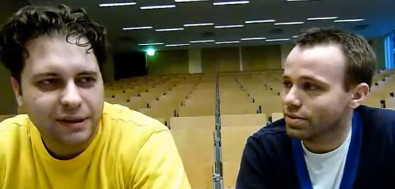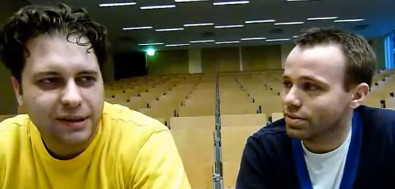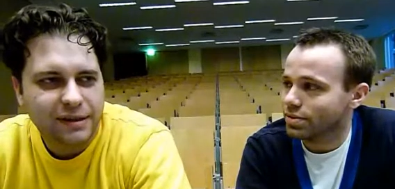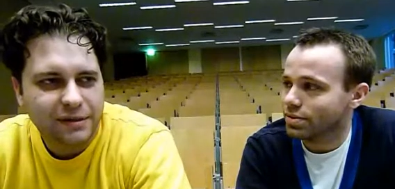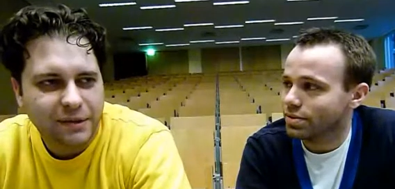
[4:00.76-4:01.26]

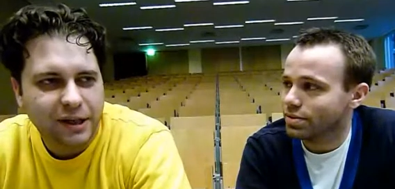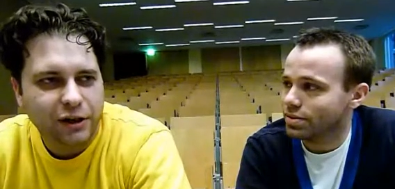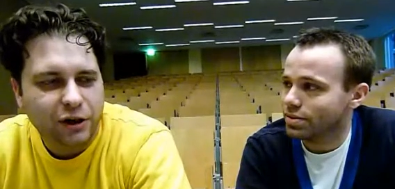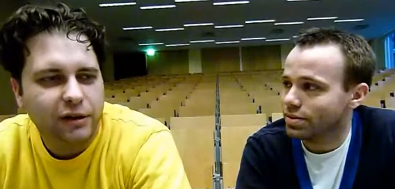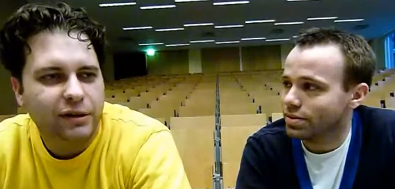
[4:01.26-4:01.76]
Speaker 1: it's getting
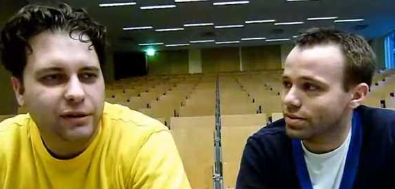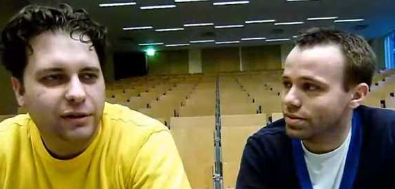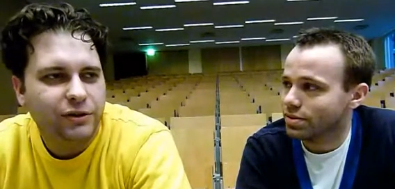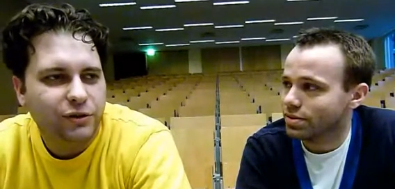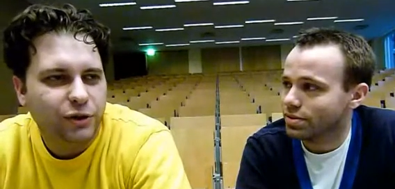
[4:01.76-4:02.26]
harder and
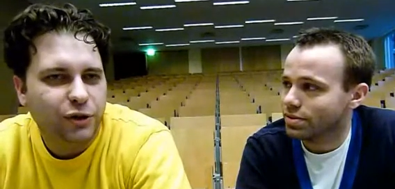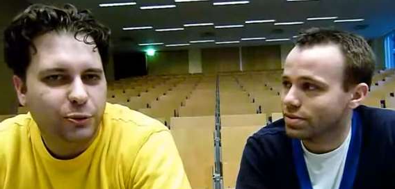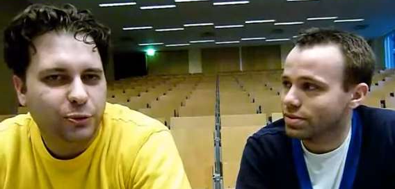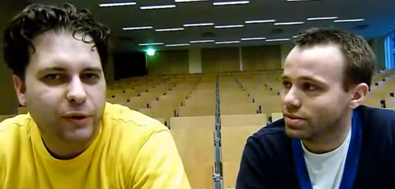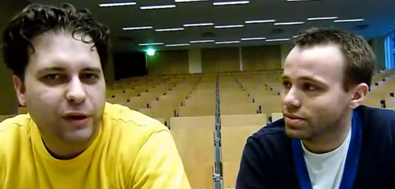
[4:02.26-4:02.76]
harder to
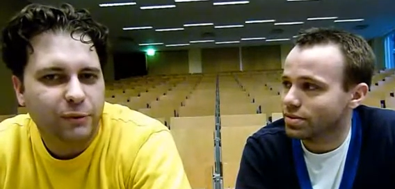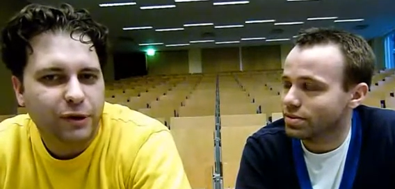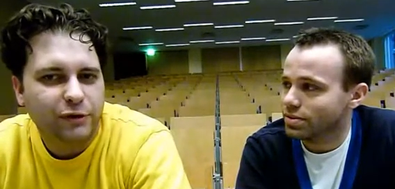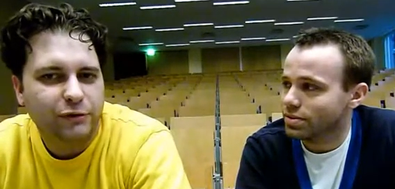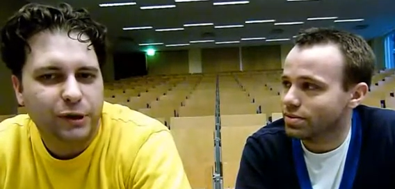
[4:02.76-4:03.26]
cope with the
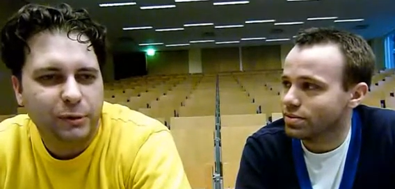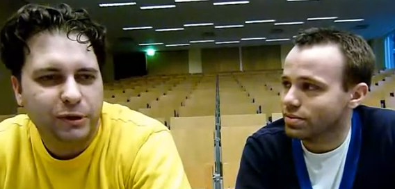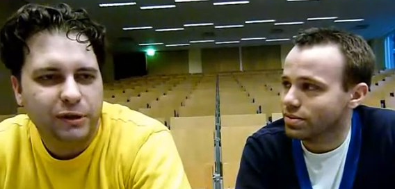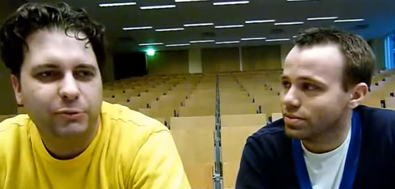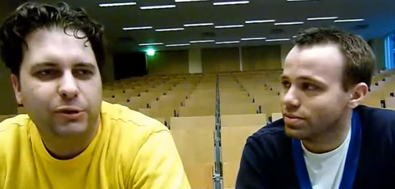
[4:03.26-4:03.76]
amount of
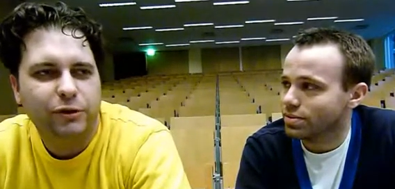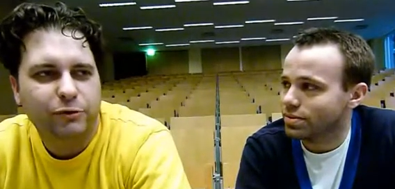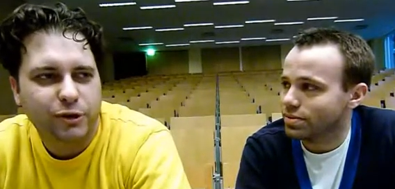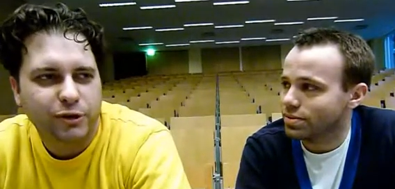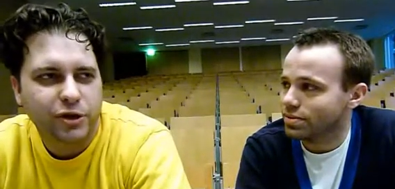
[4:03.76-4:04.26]
people and the amount of
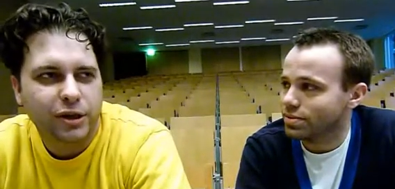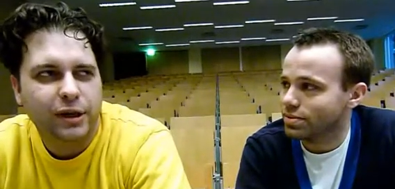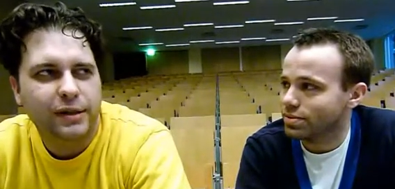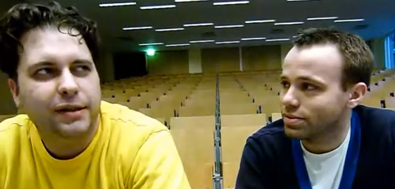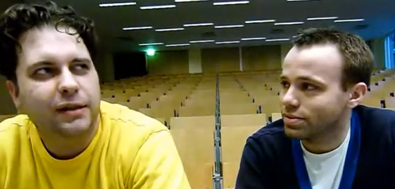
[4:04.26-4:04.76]

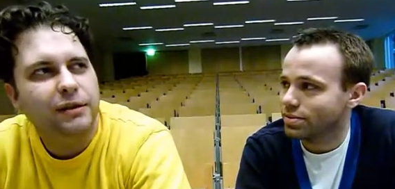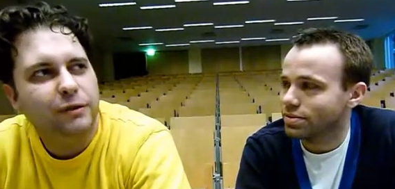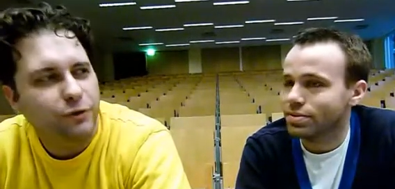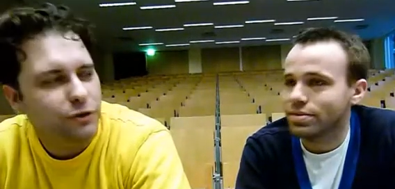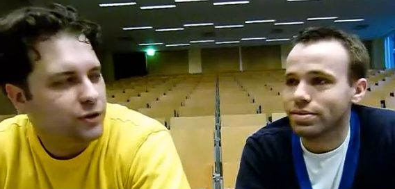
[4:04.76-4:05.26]
projects, and
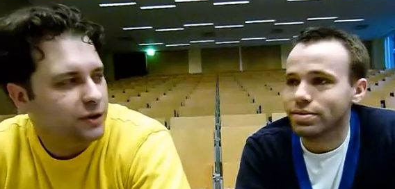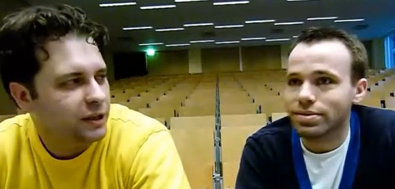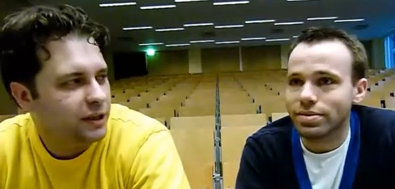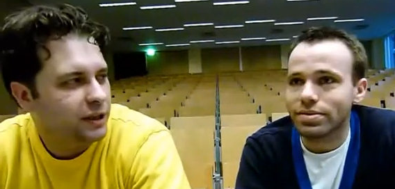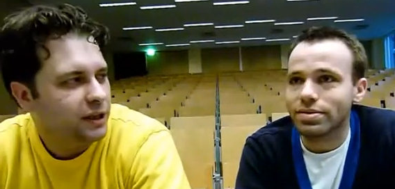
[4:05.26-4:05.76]

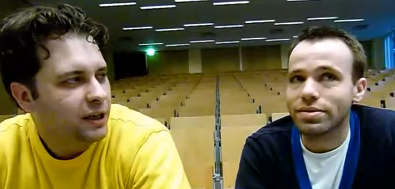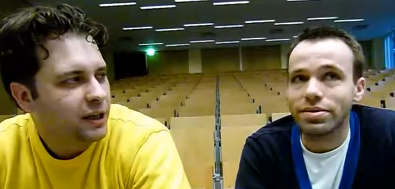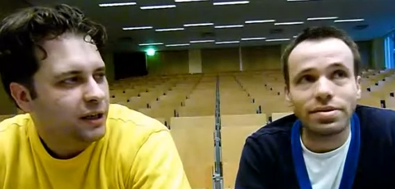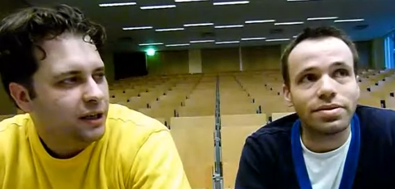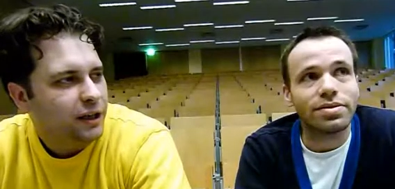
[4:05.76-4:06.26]
unfortunately
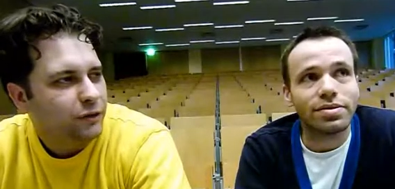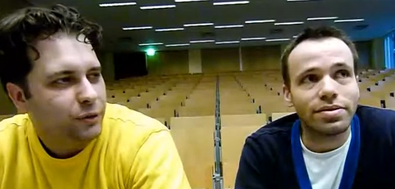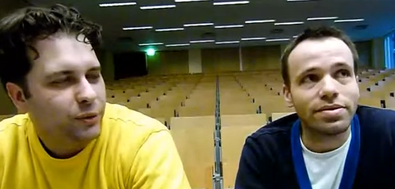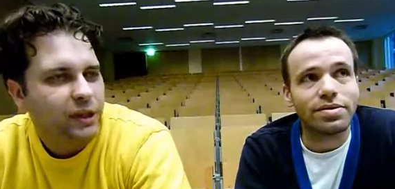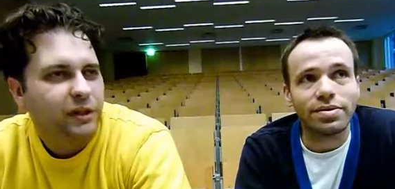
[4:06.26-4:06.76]

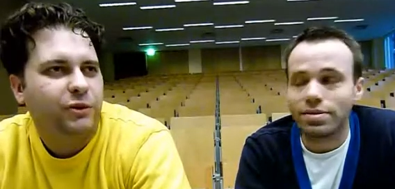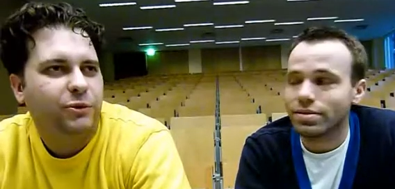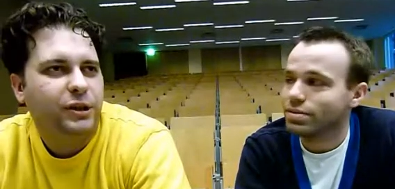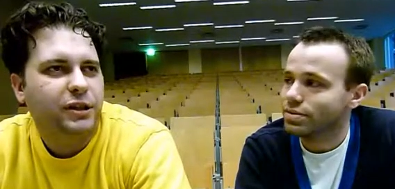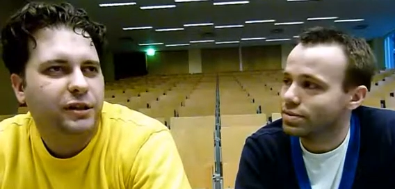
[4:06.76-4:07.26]
every year
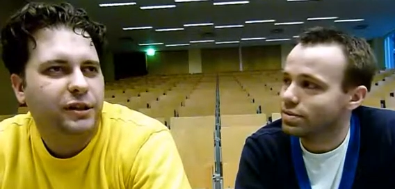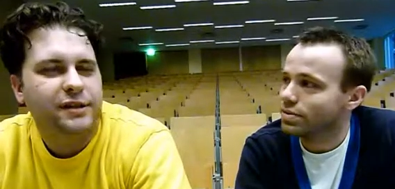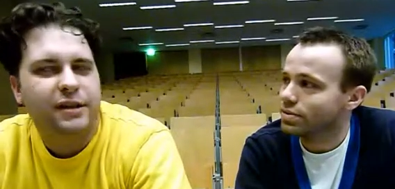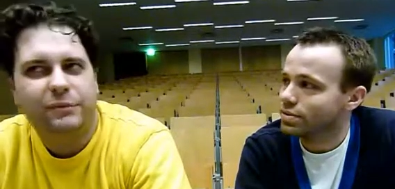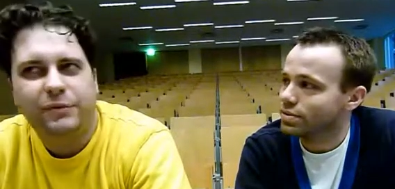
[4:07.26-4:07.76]
we can't
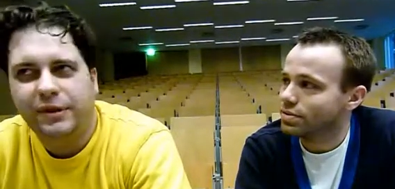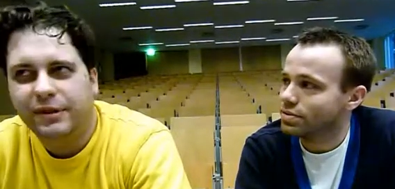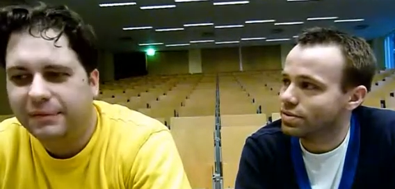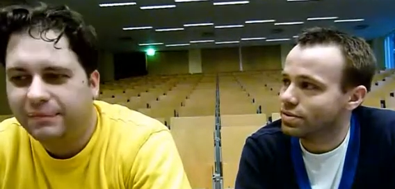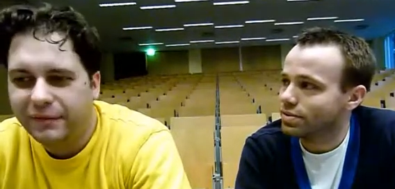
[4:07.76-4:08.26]
accept
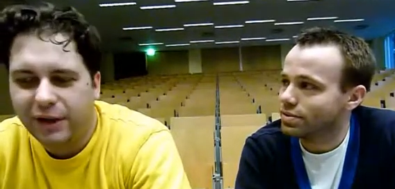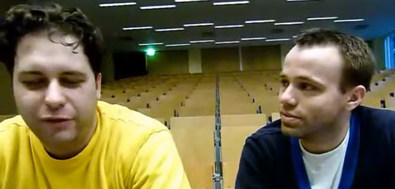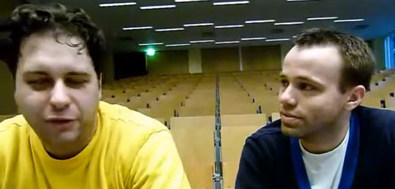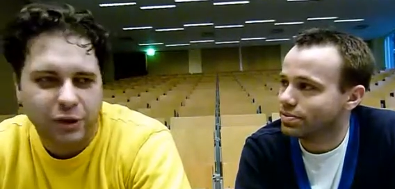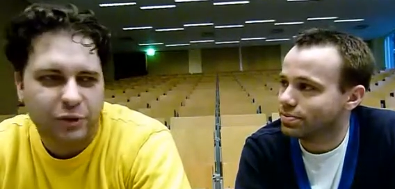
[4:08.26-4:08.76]

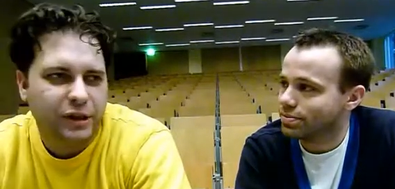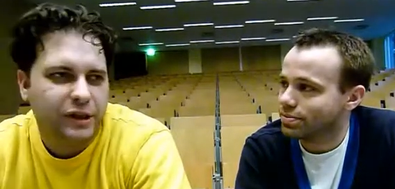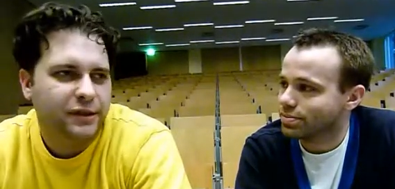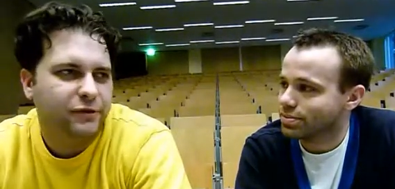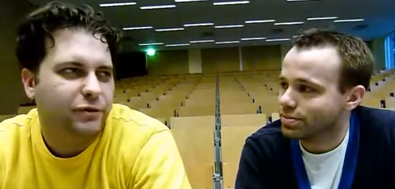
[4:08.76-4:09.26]
every
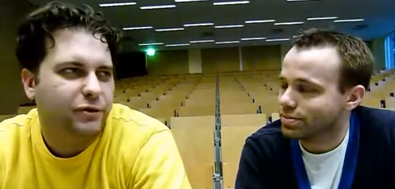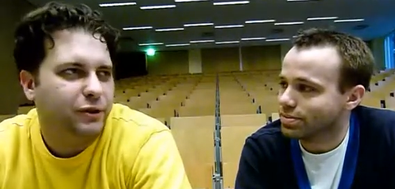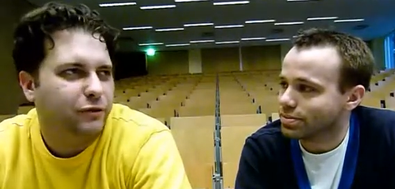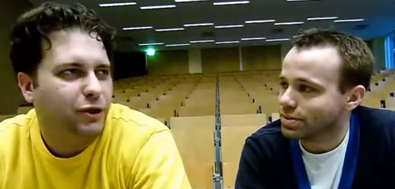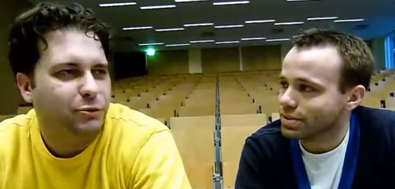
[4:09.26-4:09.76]
request for
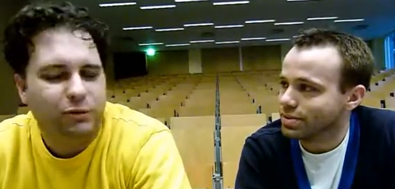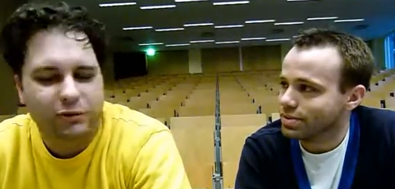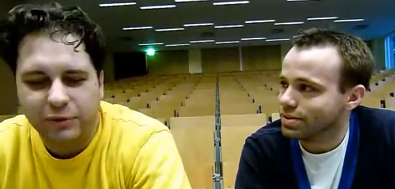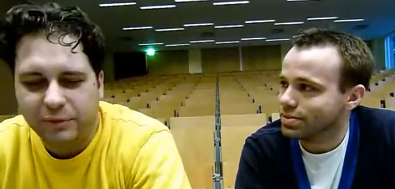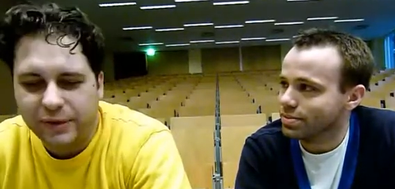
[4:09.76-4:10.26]
developer
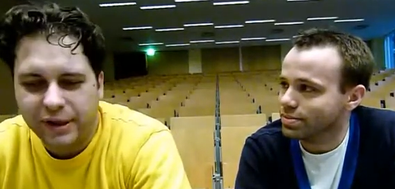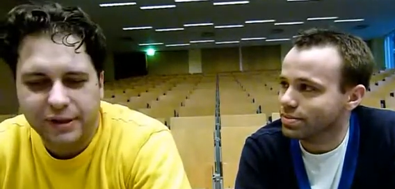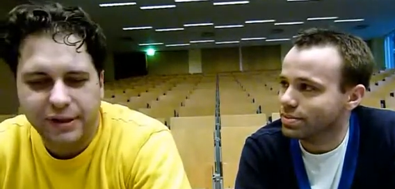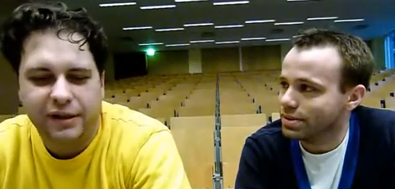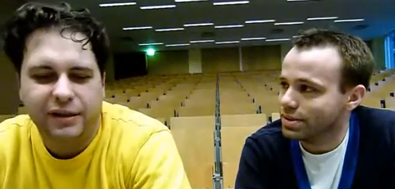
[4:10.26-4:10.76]
rooms and
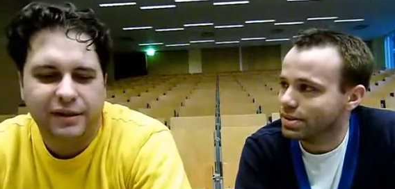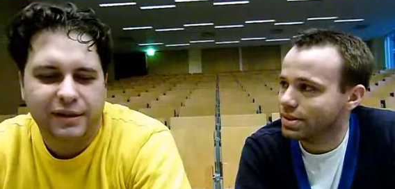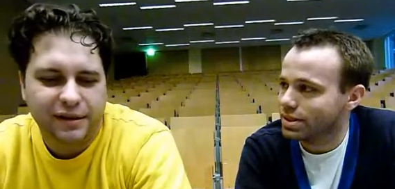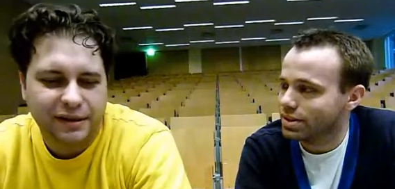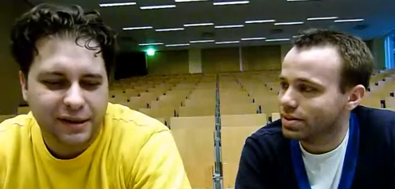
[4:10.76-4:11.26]

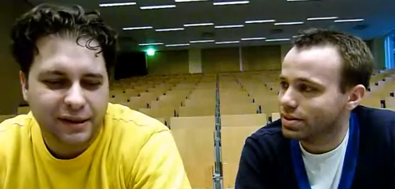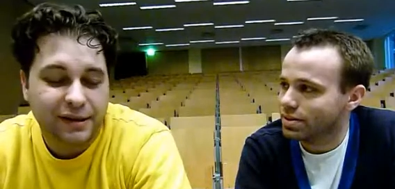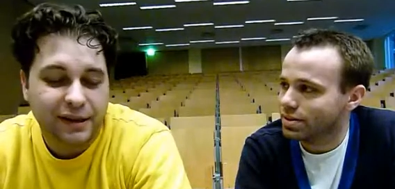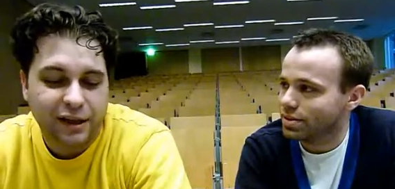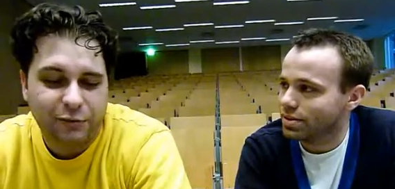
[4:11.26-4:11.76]
stands. It's, it's
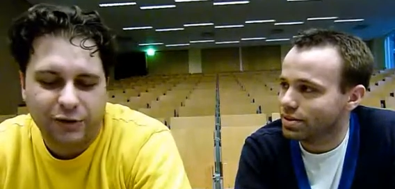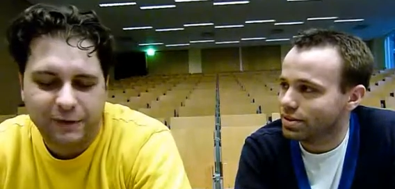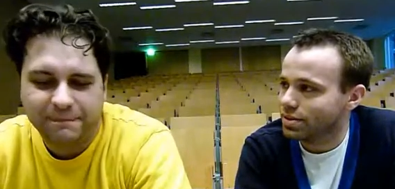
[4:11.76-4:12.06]
sad, but